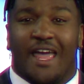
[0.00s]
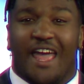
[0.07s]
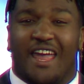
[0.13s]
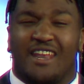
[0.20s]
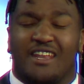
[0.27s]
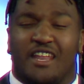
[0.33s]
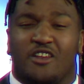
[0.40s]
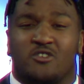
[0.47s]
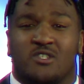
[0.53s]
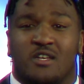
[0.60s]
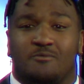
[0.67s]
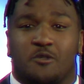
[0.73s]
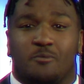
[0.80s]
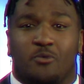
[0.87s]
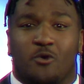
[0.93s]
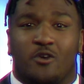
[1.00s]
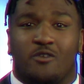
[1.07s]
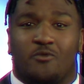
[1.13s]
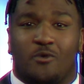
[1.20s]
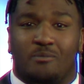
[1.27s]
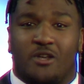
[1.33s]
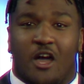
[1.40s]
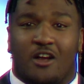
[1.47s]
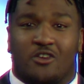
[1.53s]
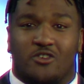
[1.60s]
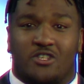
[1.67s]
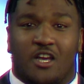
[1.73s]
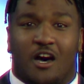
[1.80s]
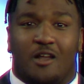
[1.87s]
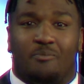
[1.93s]
and letters of support from Dr.
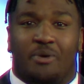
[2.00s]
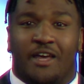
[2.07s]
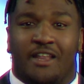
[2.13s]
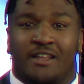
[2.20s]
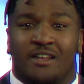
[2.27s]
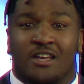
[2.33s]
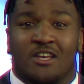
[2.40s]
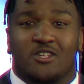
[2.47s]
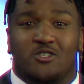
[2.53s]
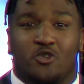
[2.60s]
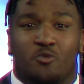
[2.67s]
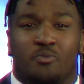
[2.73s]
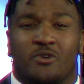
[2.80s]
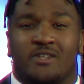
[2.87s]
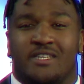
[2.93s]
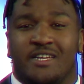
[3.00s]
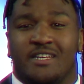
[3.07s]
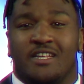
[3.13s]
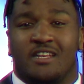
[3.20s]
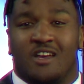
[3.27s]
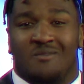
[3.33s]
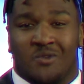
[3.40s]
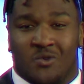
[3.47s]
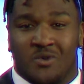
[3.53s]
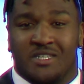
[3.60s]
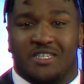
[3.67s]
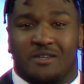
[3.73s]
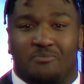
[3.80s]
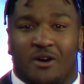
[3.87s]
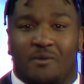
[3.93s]
Todd Pettit, Superintendent of
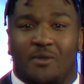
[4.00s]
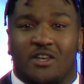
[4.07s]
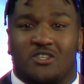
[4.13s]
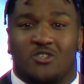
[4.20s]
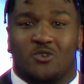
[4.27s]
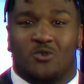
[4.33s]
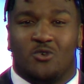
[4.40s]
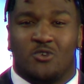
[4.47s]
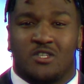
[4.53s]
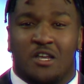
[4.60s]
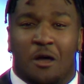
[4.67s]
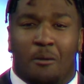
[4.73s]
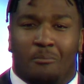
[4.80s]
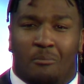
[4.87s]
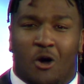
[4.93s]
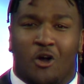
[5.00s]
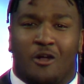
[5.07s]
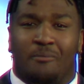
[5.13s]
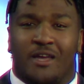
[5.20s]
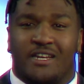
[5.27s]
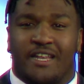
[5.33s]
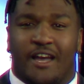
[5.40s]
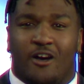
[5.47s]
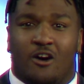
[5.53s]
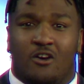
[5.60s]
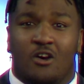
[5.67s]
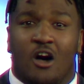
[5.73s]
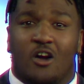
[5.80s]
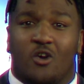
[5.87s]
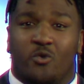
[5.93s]
Quincy Public Schools, Mark
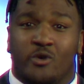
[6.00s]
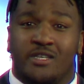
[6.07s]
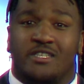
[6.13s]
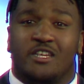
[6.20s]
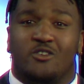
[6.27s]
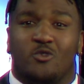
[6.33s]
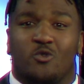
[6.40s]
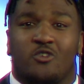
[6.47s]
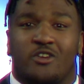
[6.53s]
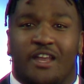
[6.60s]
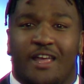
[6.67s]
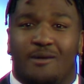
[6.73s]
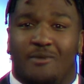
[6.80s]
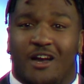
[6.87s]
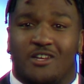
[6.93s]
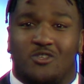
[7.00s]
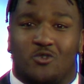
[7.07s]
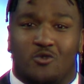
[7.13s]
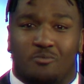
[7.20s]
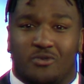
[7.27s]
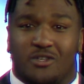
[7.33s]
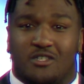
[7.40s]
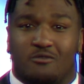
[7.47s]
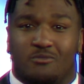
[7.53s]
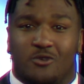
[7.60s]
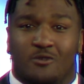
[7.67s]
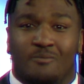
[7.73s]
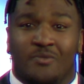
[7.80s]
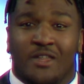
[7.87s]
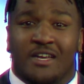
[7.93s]
McDowell, Quincy Notre Dame High School
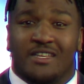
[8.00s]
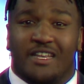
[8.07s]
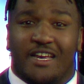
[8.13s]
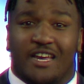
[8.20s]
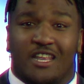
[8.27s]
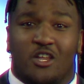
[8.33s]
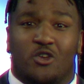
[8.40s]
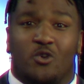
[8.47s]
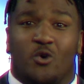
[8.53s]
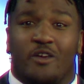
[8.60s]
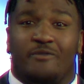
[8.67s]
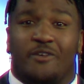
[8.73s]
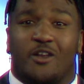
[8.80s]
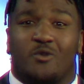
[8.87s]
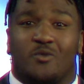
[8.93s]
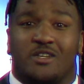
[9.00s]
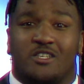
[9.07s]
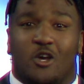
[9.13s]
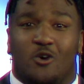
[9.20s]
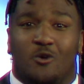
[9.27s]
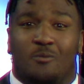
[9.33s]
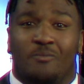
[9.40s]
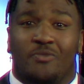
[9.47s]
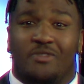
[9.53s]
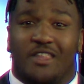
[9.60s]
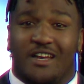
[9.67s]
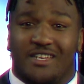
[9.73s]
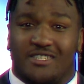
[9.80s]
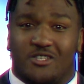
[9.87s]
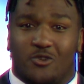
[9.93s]
Principal, the Illinois Veterans Home,
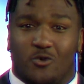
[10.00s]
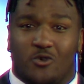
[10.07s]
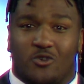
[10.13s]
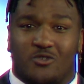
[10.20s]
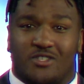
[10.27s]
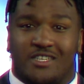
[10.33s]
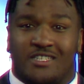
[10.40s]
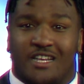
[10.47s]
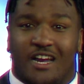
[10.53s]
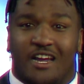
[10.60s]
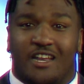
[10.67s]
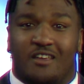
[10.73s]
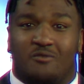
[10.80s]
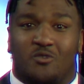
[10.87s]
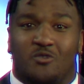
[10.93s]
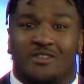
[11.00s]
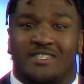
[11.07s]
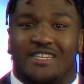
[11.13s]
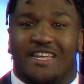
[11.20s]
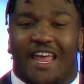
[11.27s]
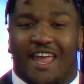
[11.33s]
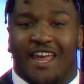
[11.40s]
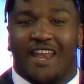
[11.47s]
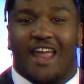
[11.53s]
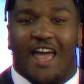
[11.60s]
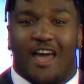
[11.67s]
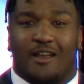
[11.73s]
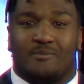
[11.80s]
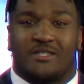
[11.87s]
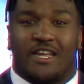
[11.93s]
the Historical Society of Quincy and
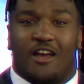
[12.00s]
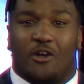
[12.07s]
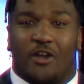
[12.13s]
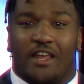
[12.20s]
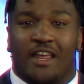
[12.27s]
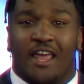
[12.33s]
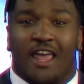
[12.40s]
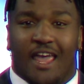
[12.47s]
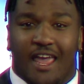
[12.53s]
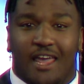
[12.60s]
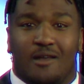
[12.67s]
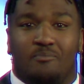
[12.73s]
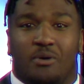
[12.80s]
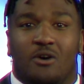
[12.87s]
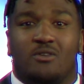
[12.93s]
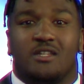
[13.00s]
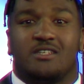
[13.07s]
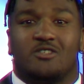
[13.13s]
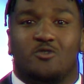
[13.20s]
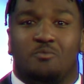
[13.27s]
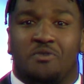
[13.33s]
Adams County, and Polis, who